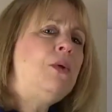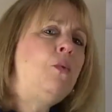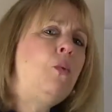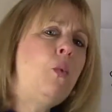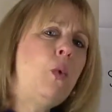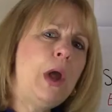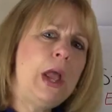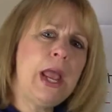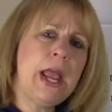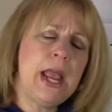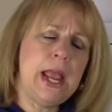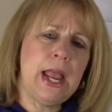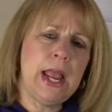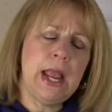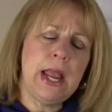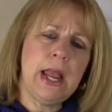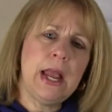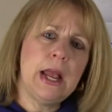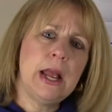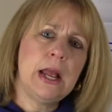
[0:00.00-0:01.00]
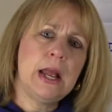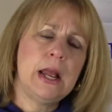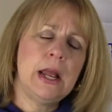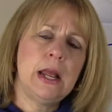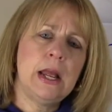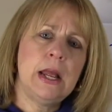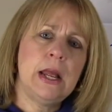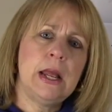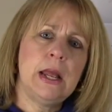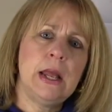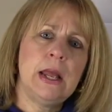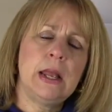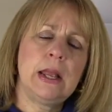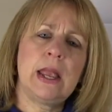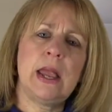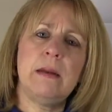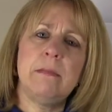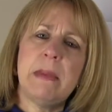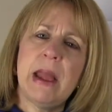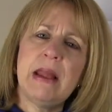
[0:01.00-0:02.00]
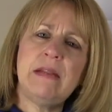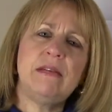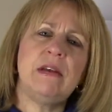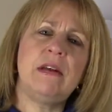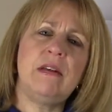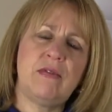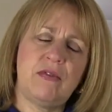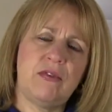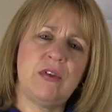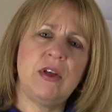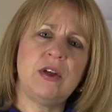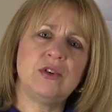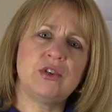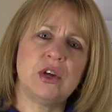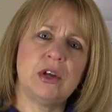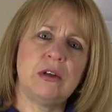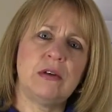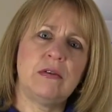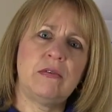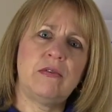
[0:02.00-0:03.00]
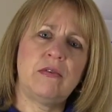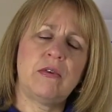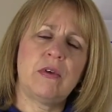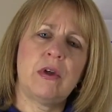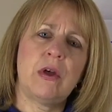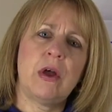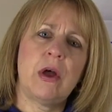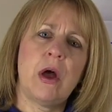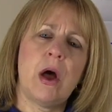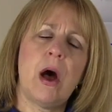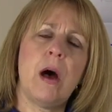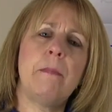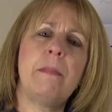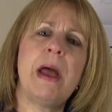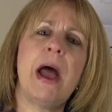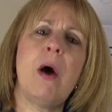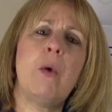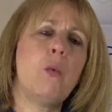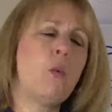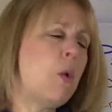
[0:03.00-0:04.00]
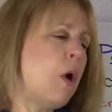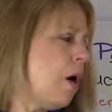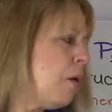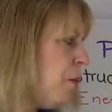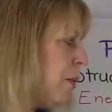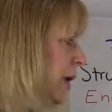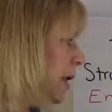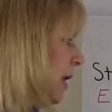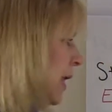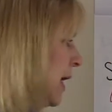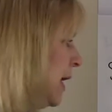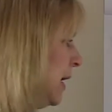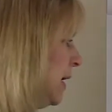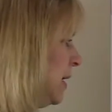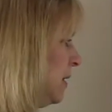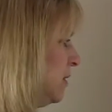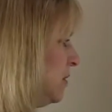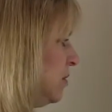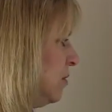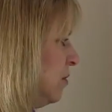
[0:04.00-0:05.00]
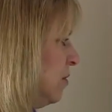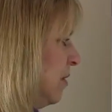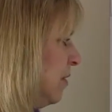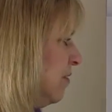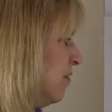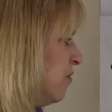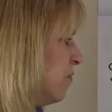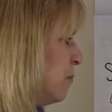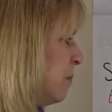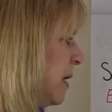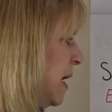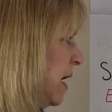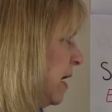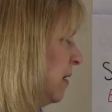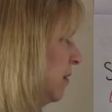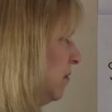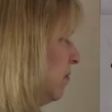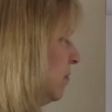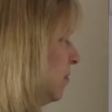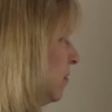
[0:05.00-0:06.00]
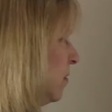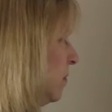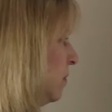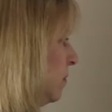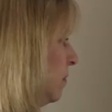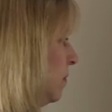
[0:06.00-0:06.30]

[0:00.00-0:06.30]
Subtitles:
we can make the decisions about what we let into this space.